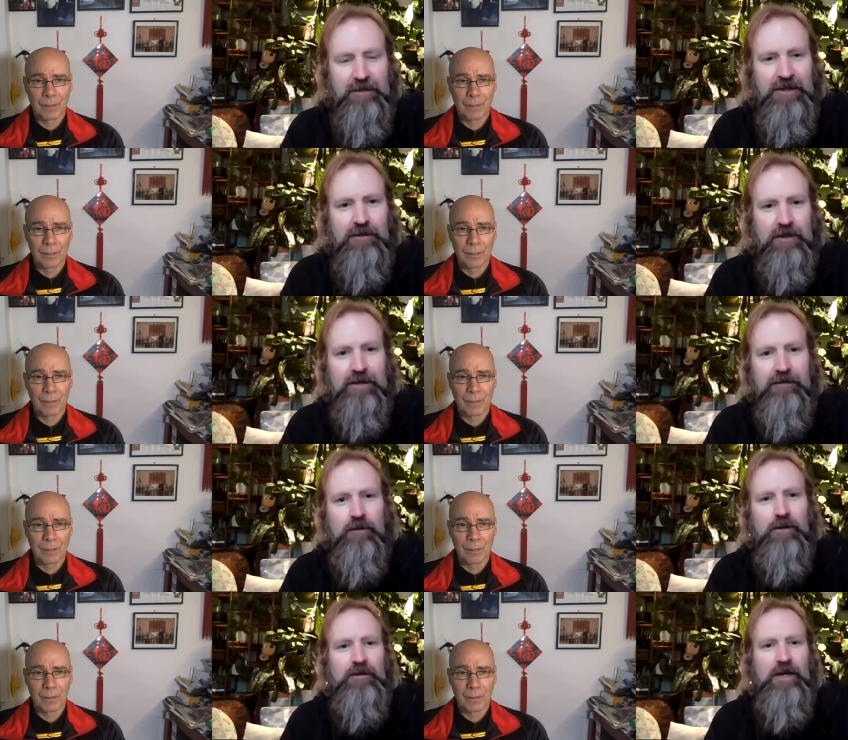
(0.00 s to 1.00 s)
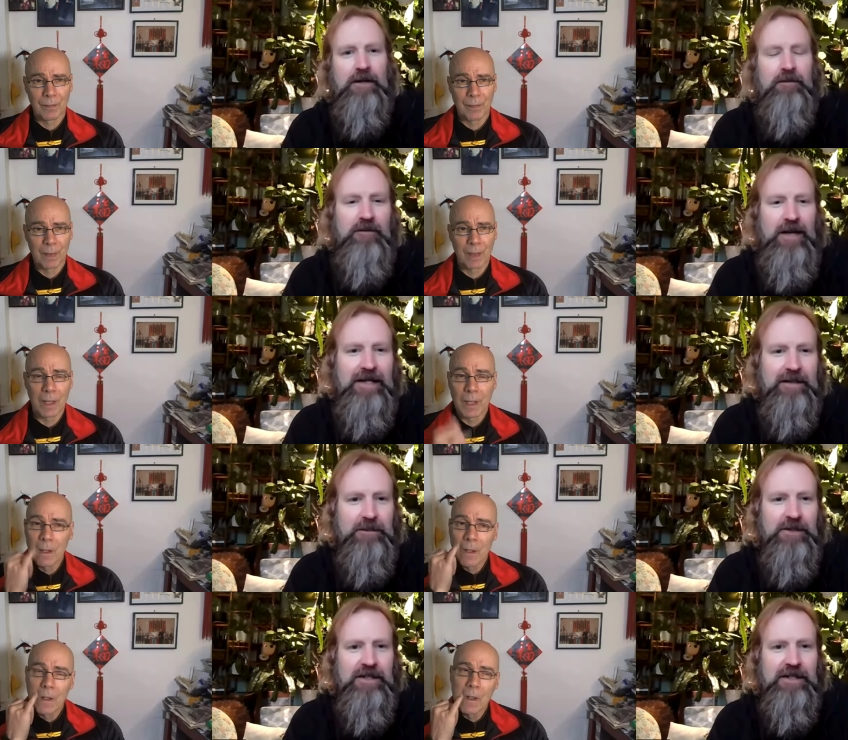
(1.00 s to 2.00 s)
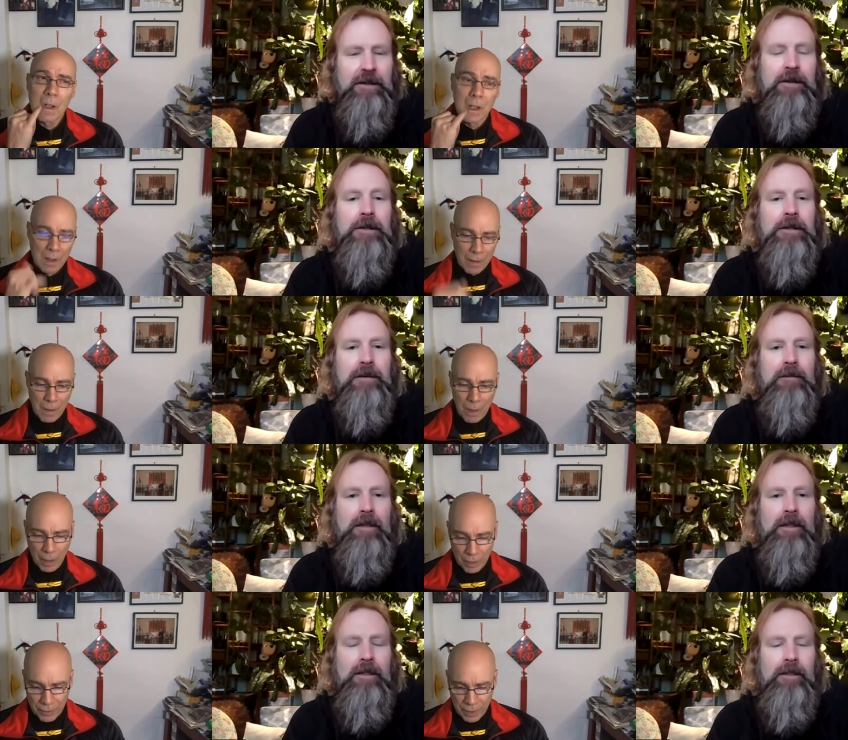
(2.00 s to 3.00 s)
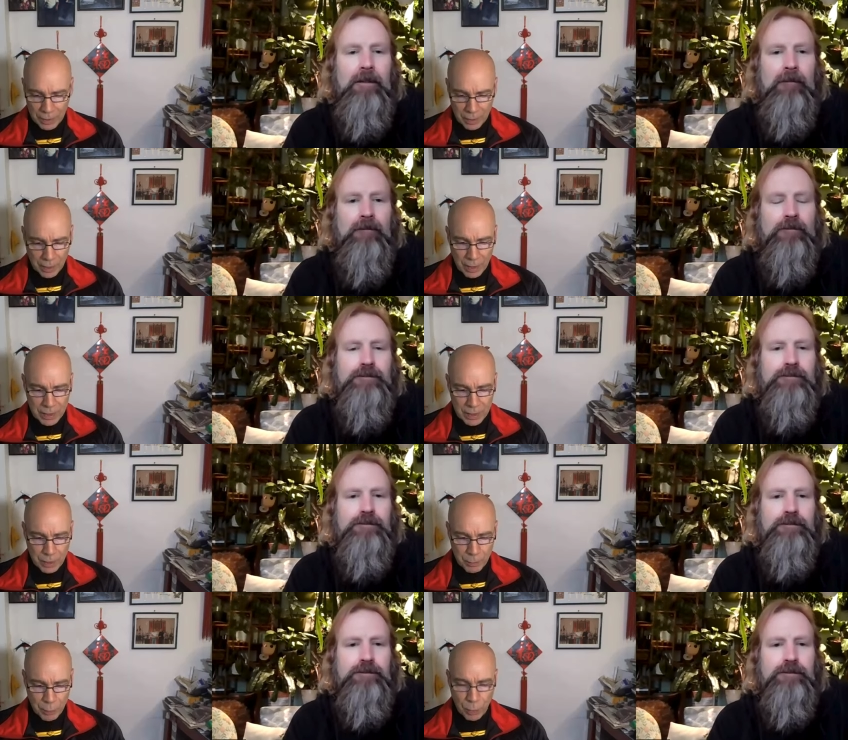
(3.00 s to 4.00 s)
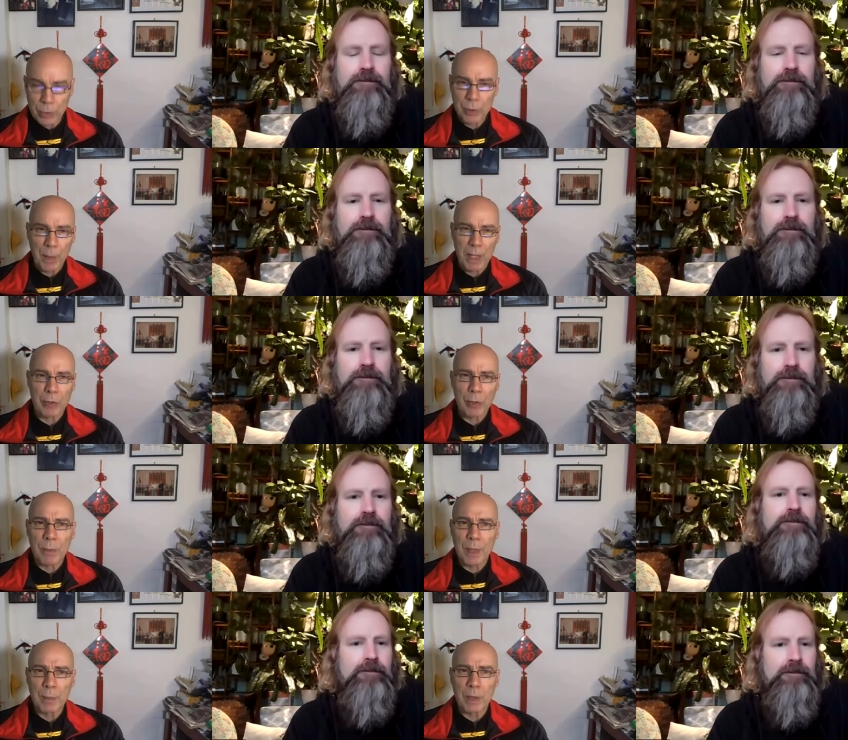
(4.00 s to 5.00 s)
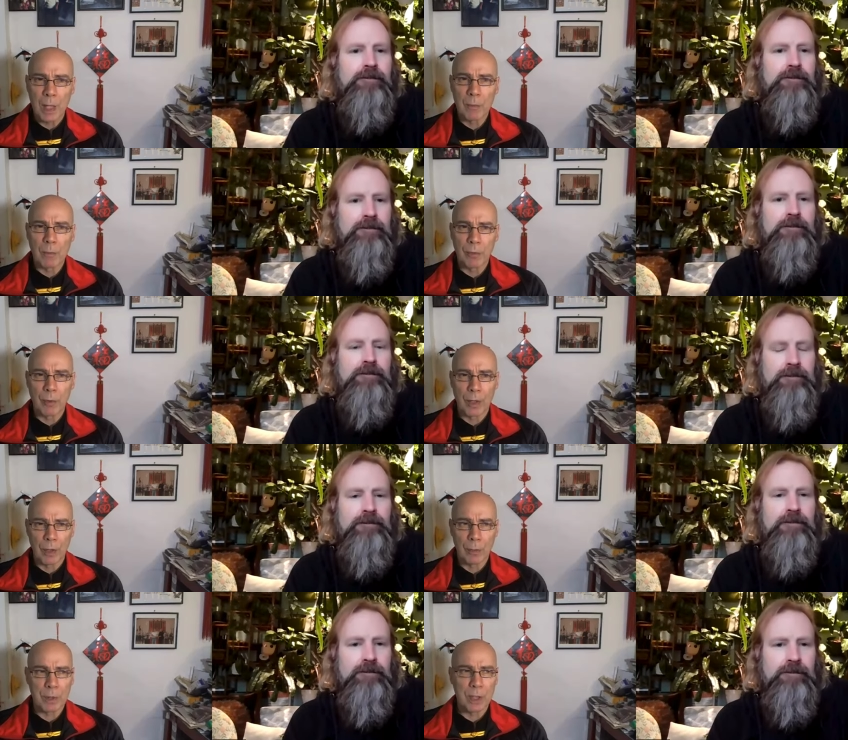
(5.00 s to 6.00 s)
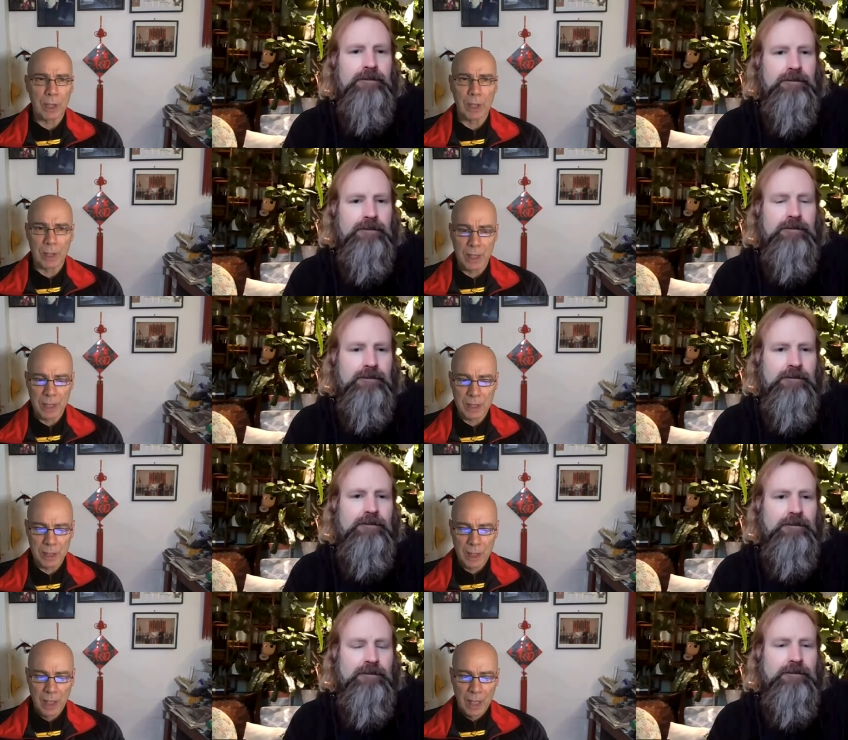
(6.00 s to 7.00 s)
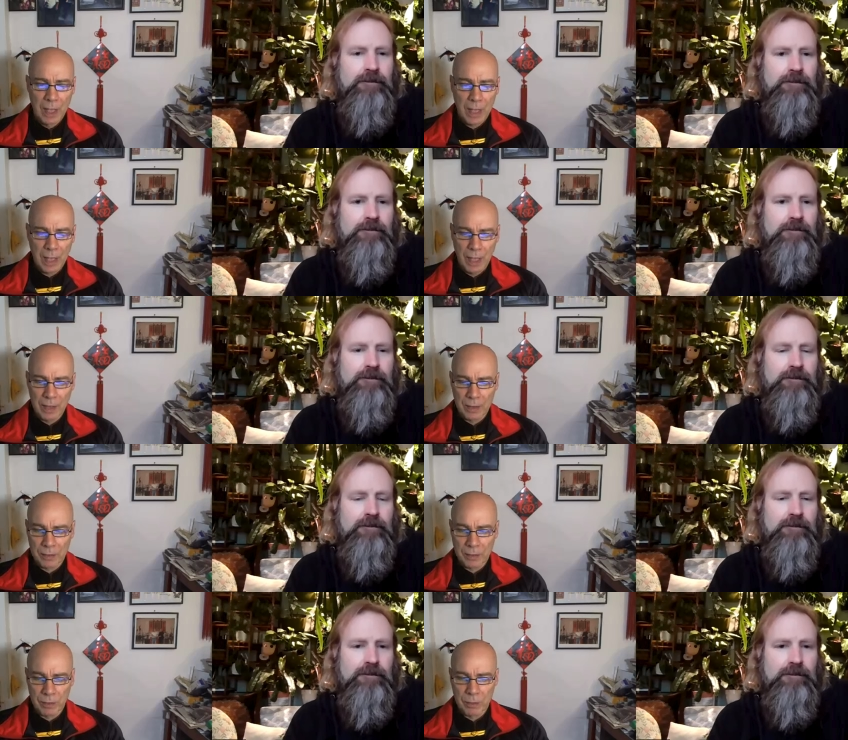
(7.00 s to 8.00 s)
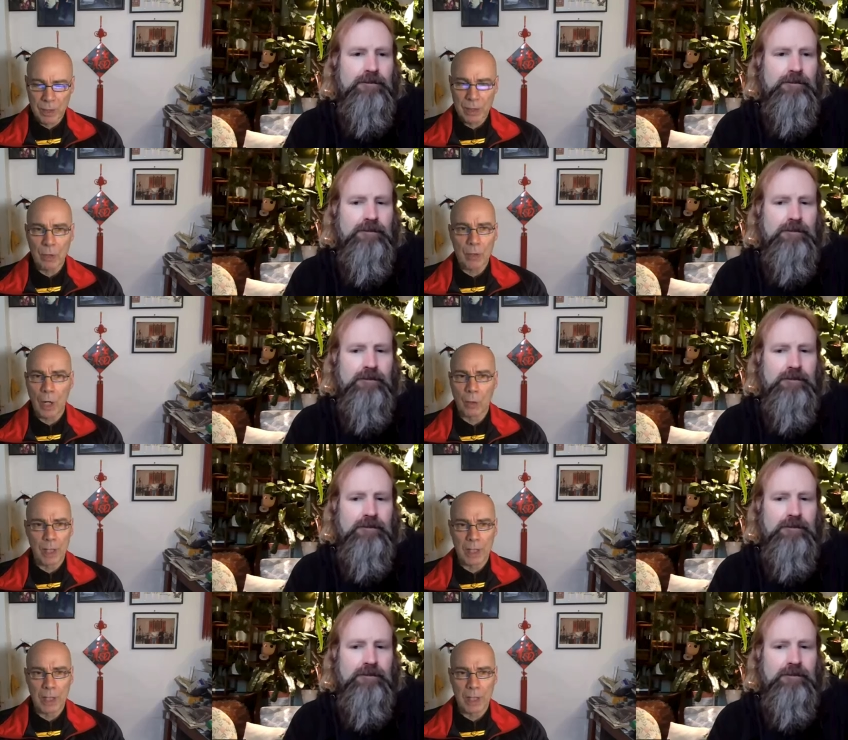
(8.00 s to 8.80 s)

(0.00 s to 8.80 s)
Speaker 1: come to you looking for a, uh, a fighting ability?
Speaker 2: I think it's a broad spectrum. People come for their own particular needs, and we don't hold